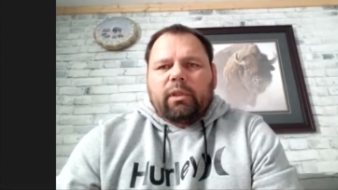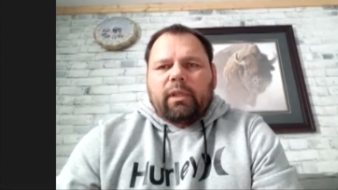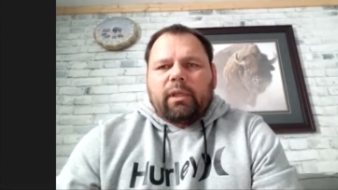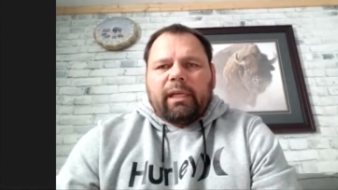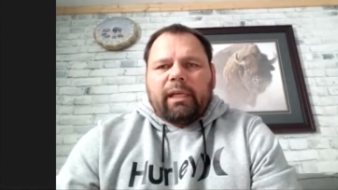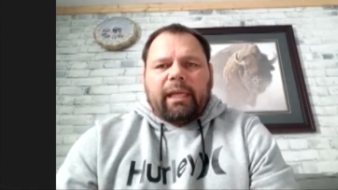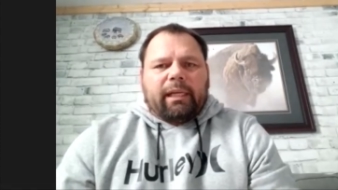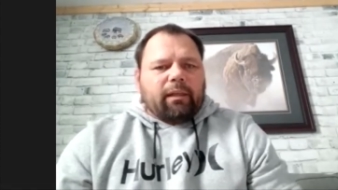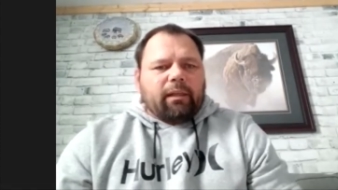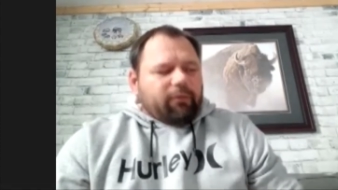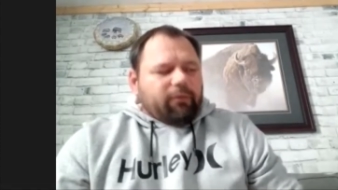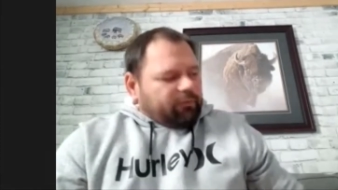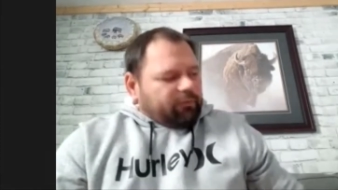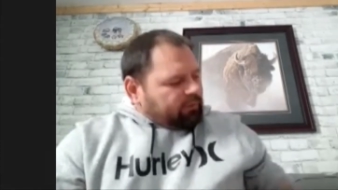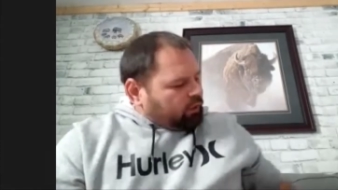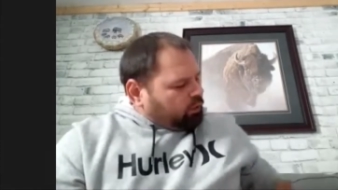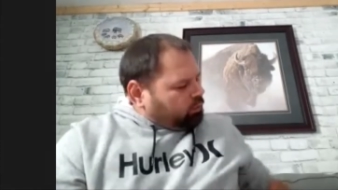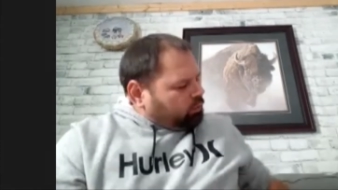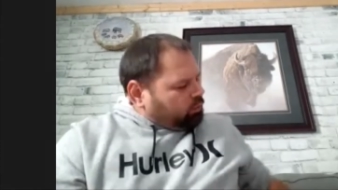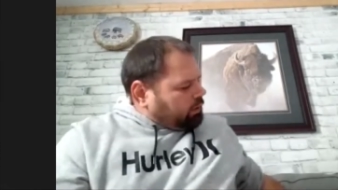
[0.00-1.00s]
The native
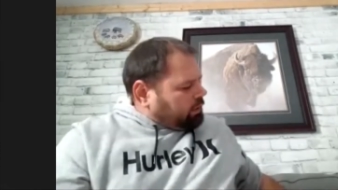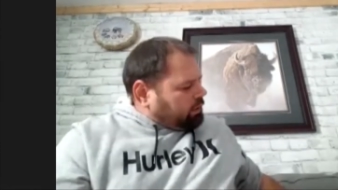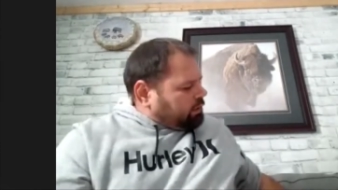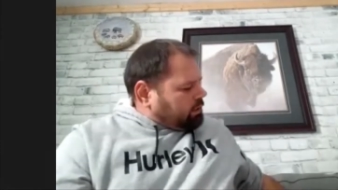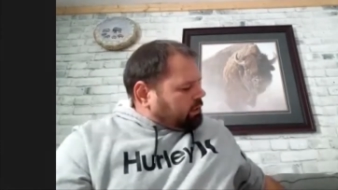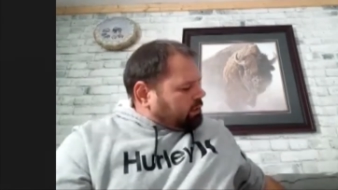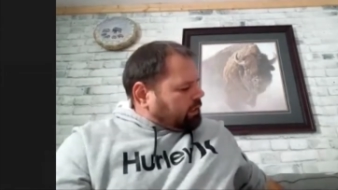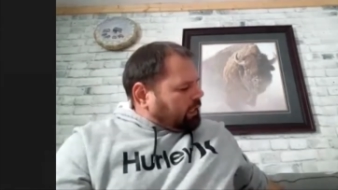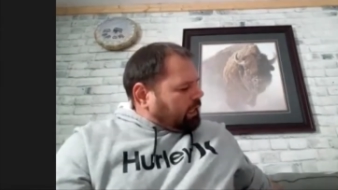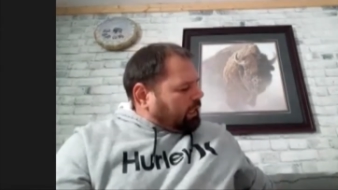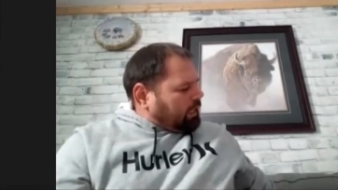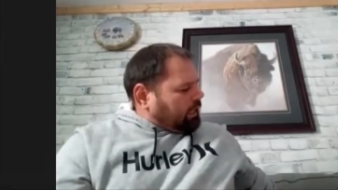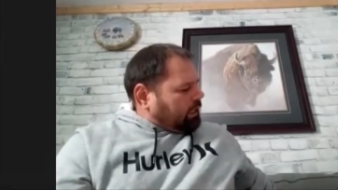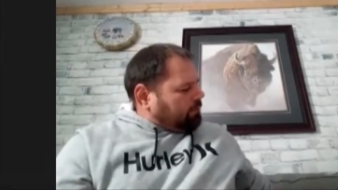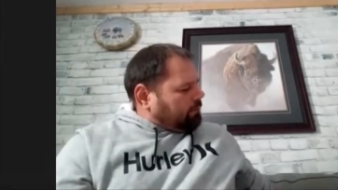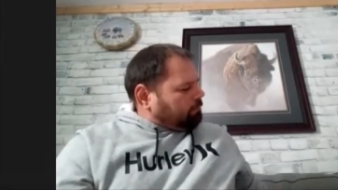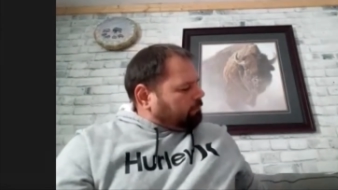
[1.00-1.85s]
flute is uh,